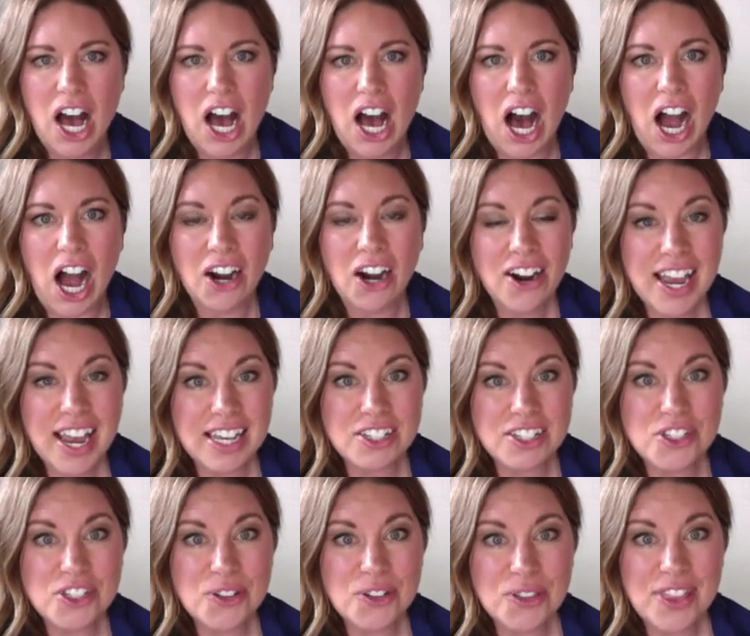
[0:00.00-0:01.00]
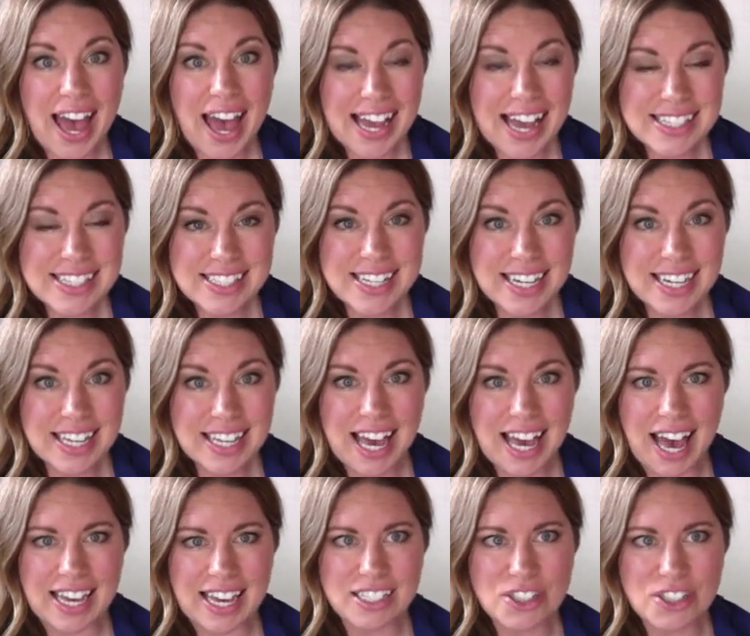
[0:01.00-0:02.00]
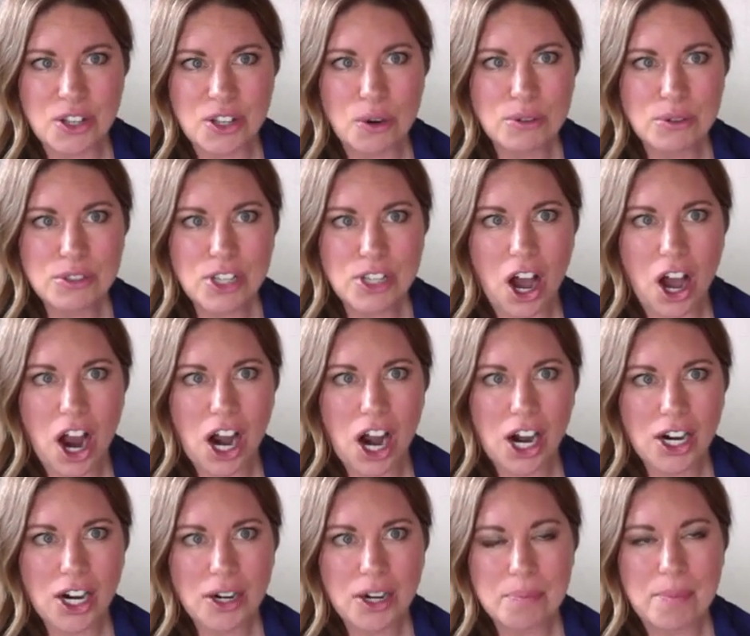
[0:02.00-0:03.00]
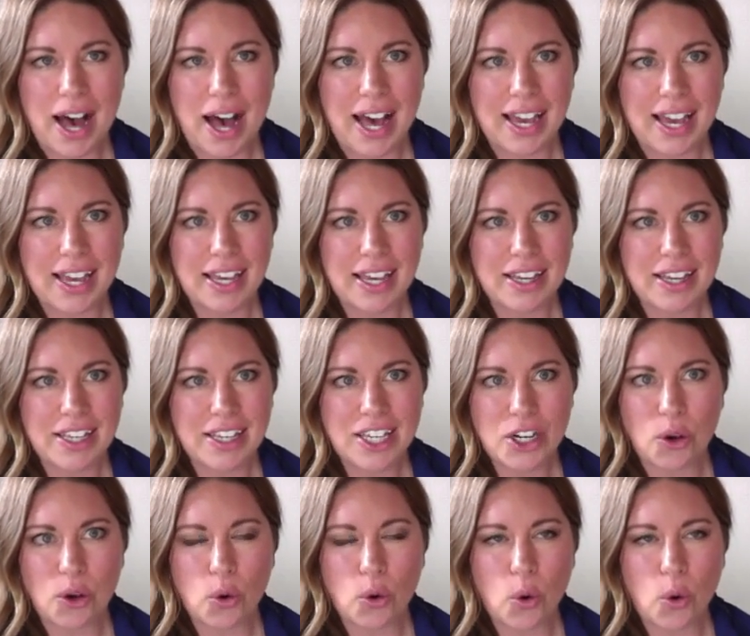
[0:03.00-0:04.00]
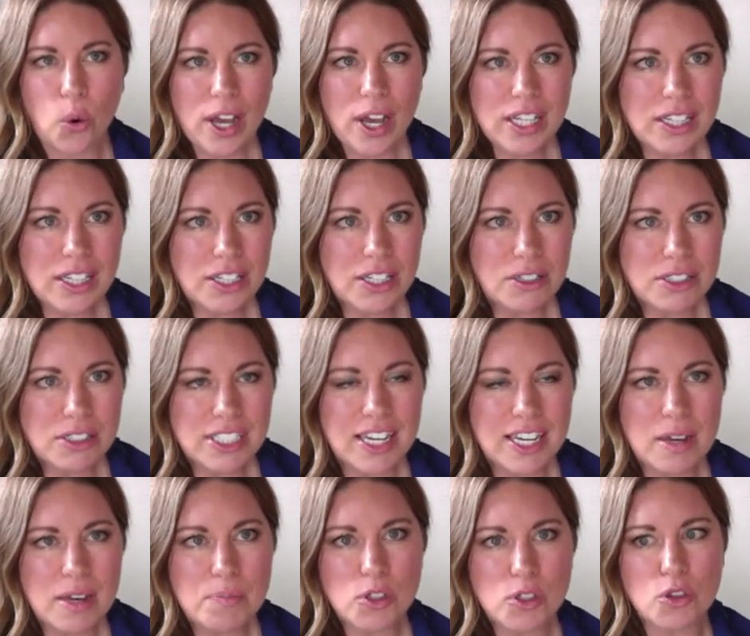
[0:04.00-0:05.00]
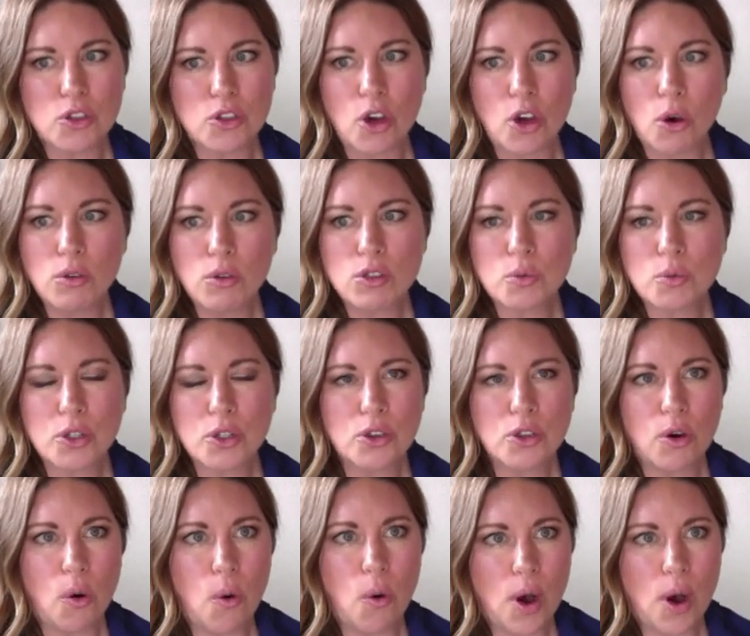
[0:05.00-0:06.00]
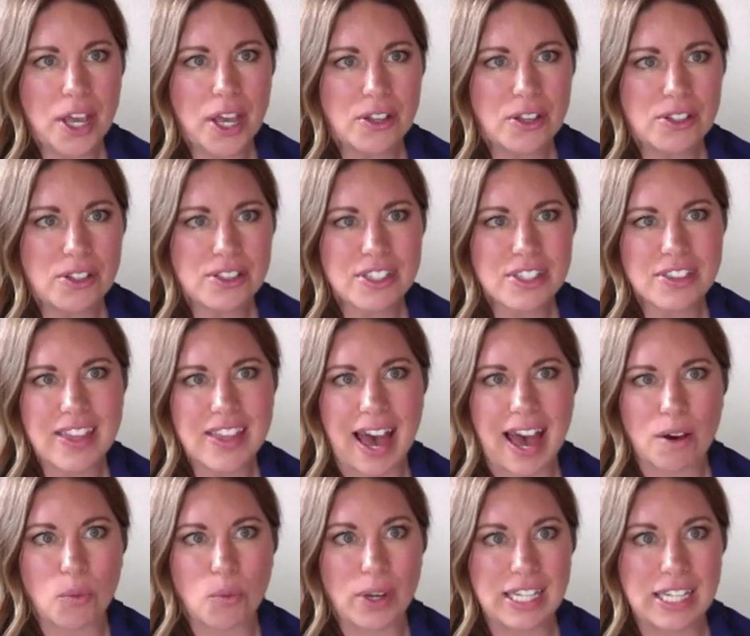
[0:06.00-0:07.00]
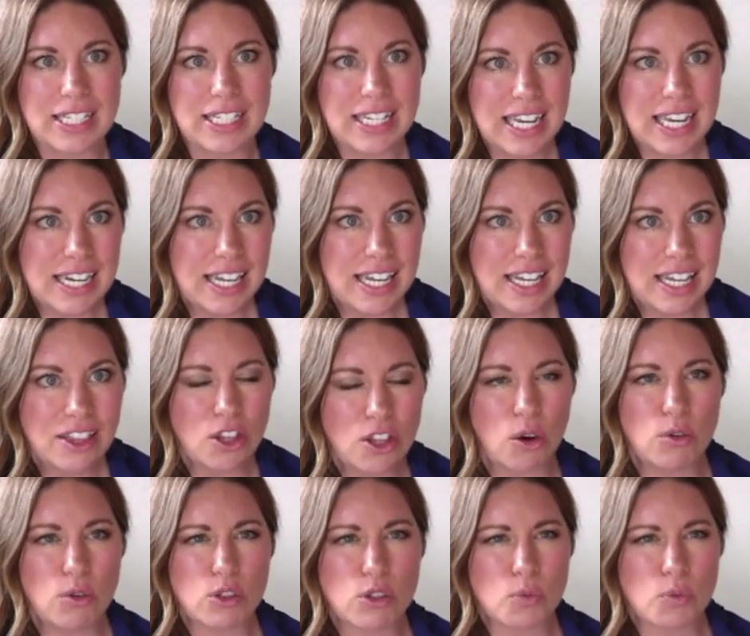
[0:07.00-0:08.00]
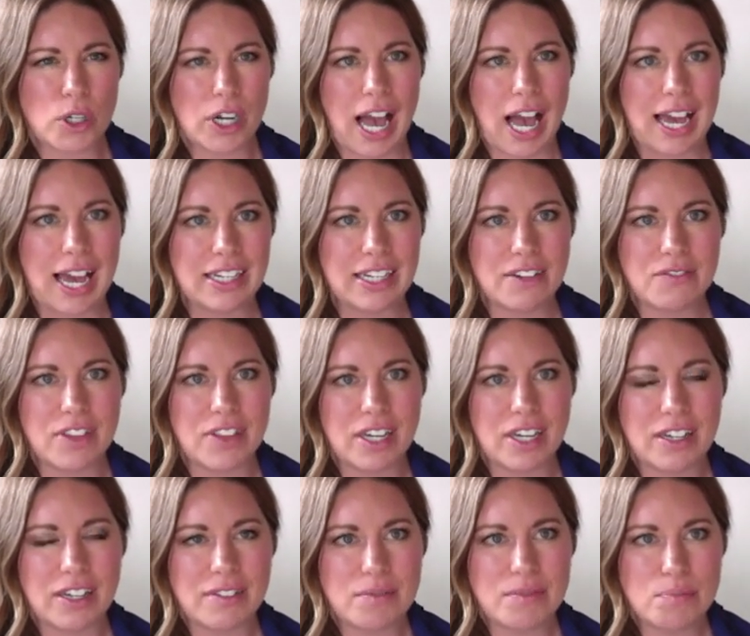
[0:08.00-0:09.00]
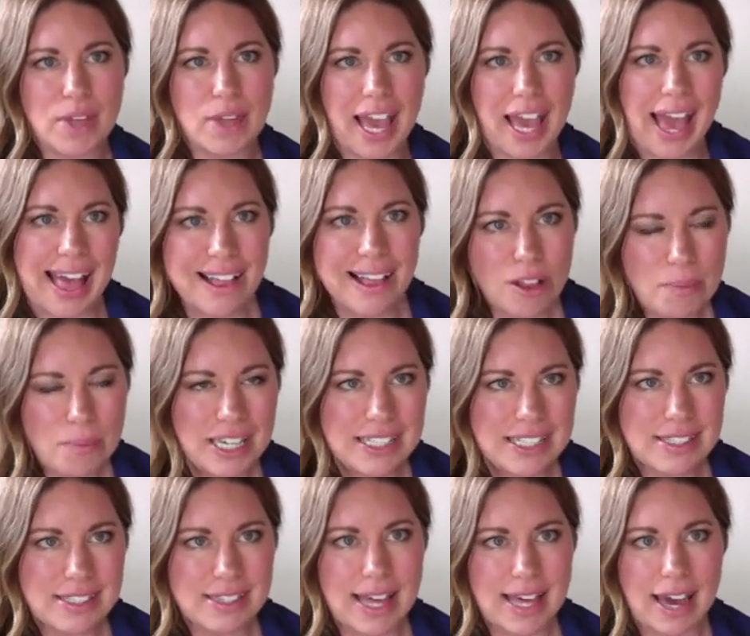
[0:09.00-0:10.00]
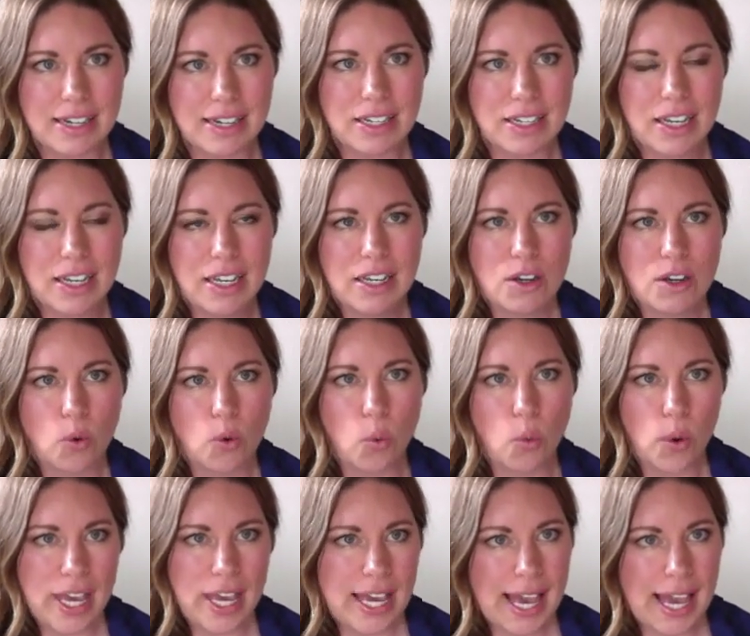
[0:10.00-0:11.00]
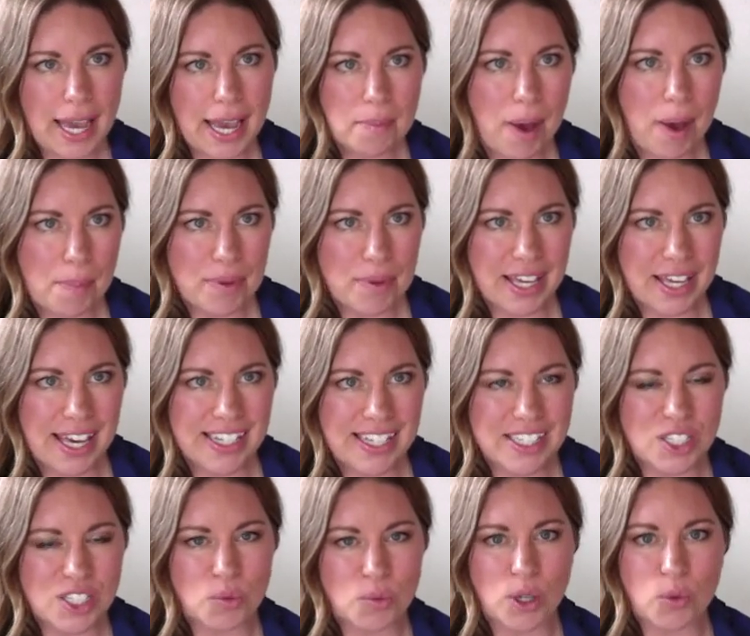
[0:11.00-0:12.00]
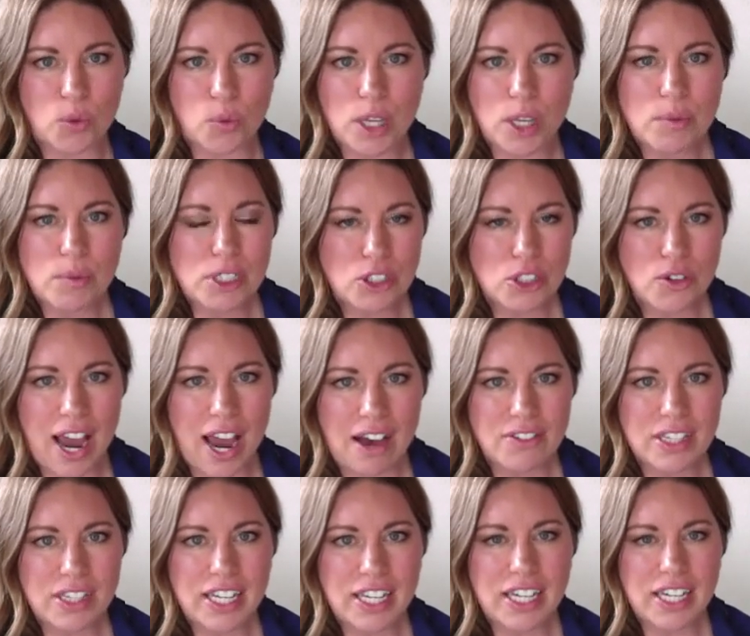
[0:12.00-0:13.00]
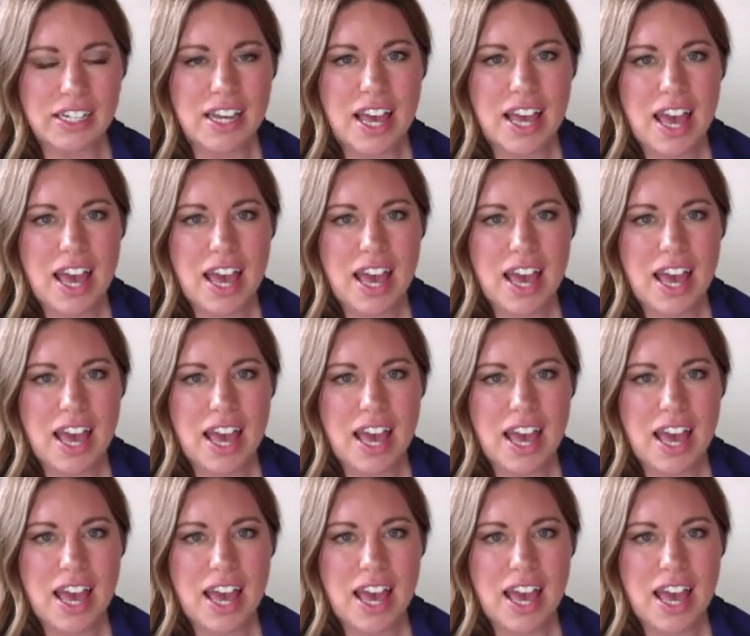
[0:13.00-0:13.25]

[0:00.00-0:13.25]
All right, so that's it, guys. Those are my, quick little tips. Those were the oils that we needed. Those were kind of the ailments that we came up against when we were traveling.